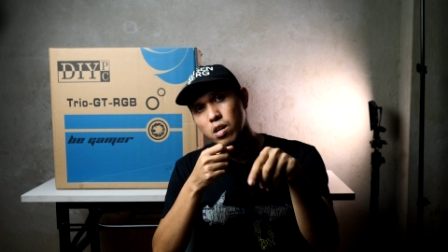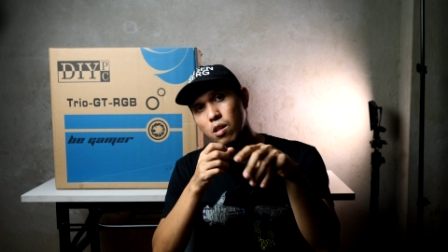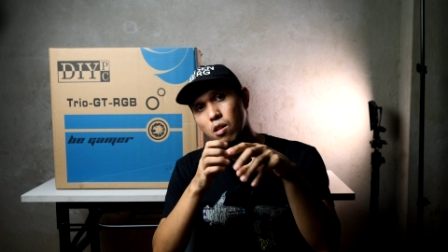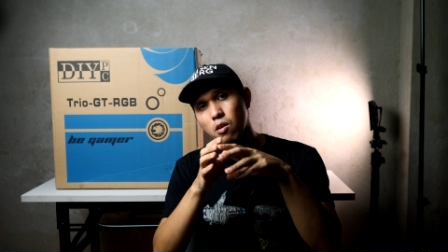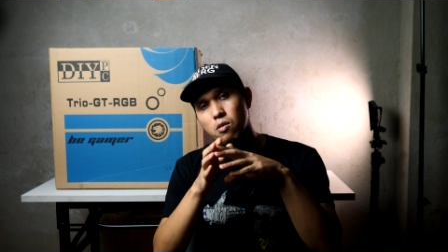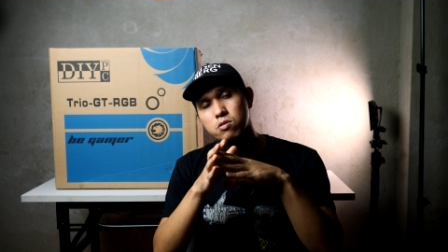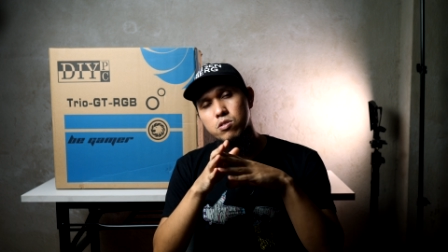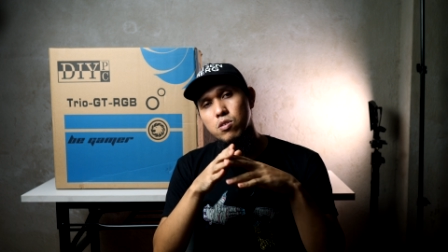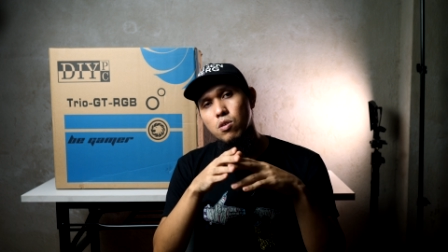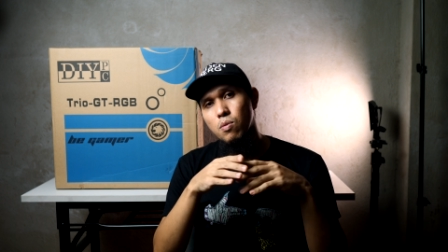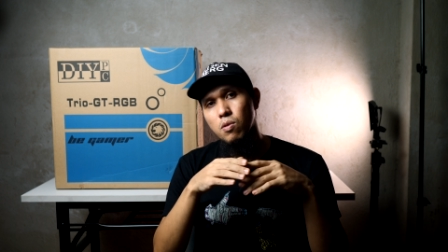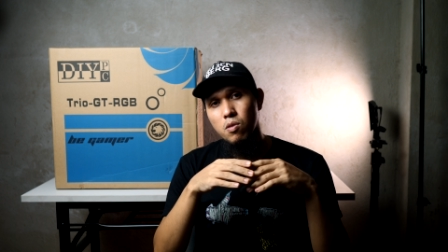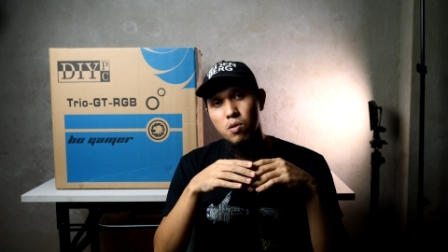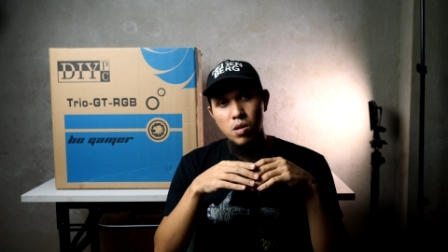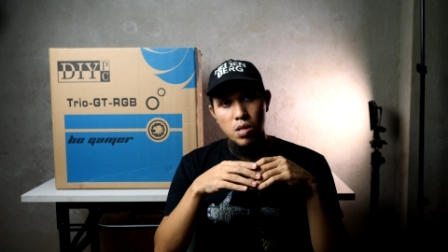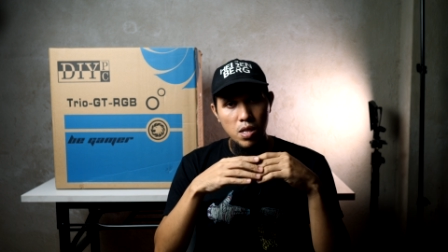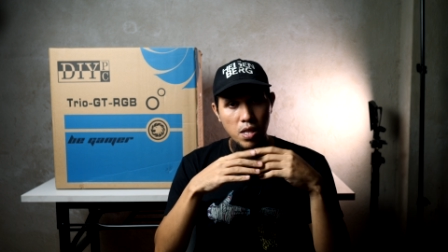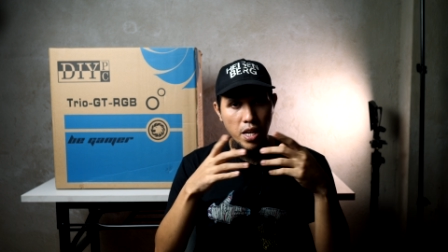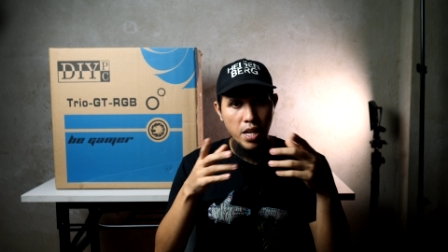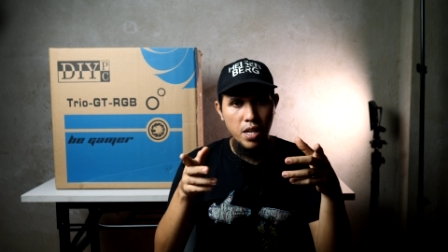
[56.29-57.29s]
I'll also
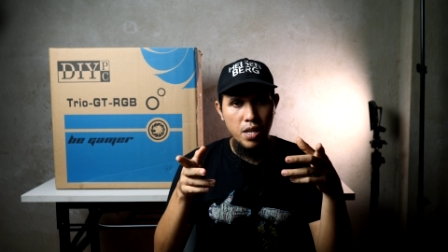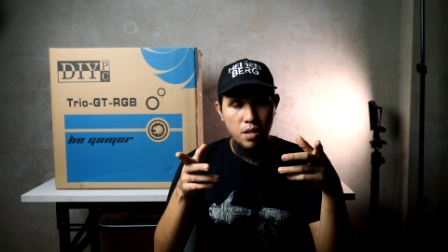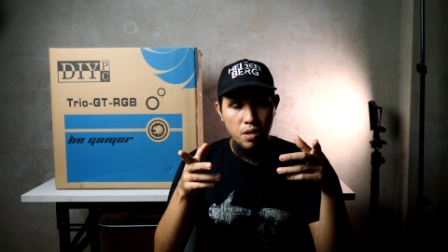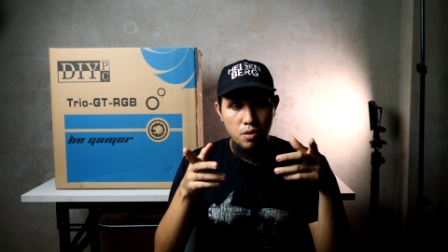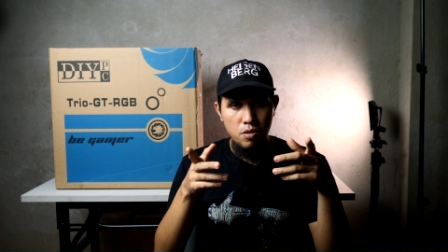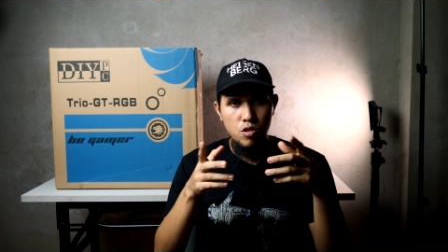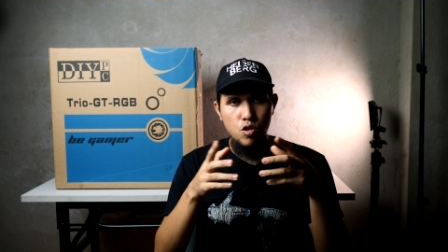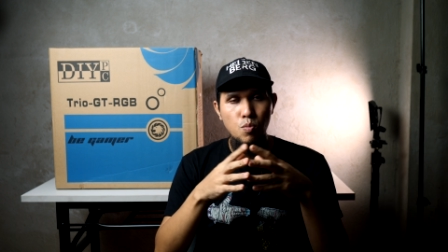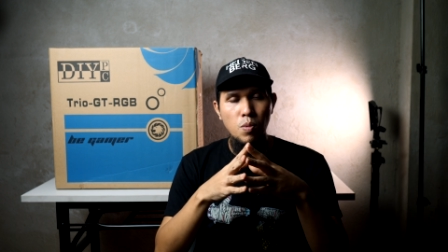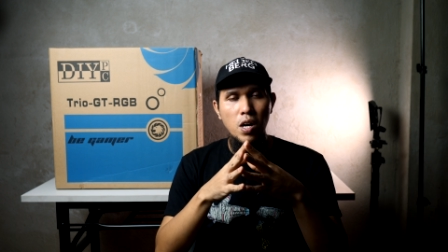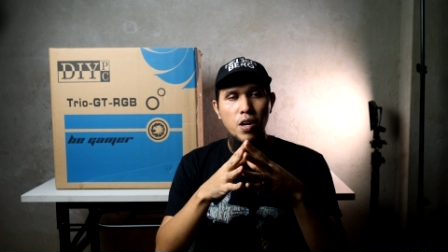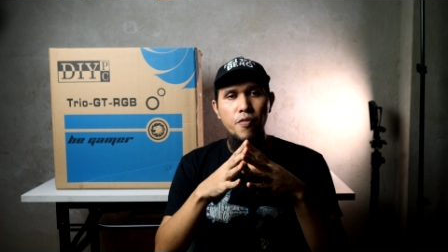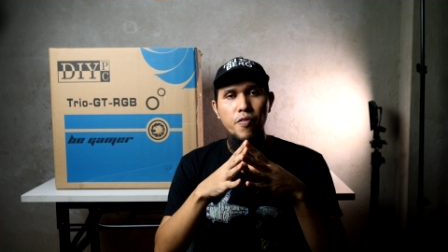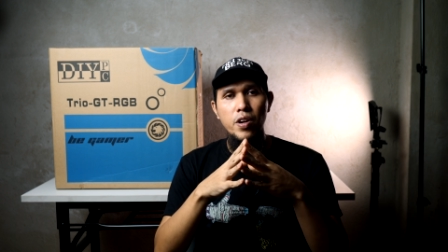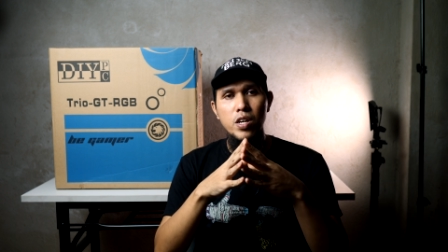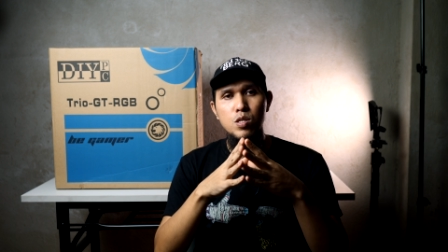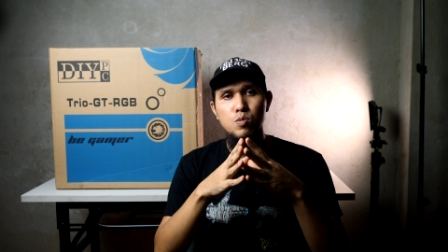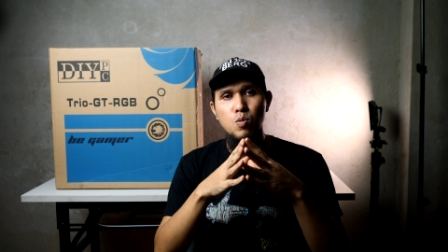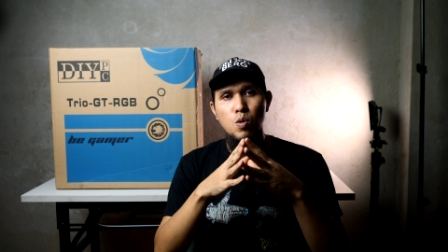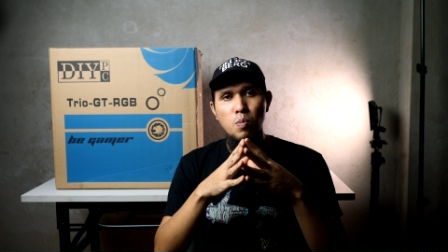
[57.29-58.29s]
link you to my
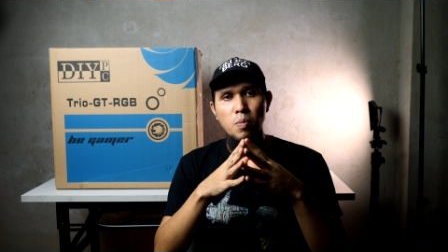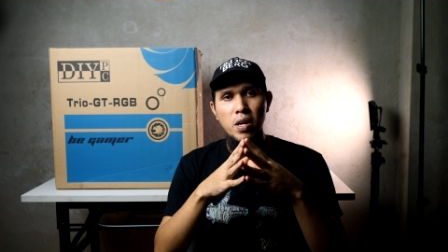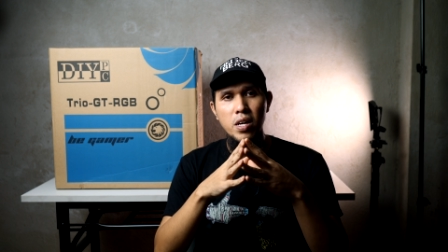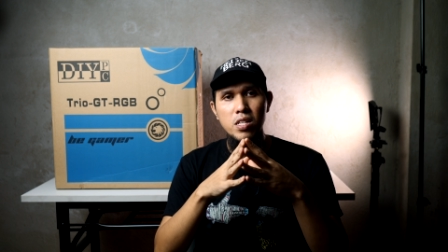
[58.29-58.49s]
Facebook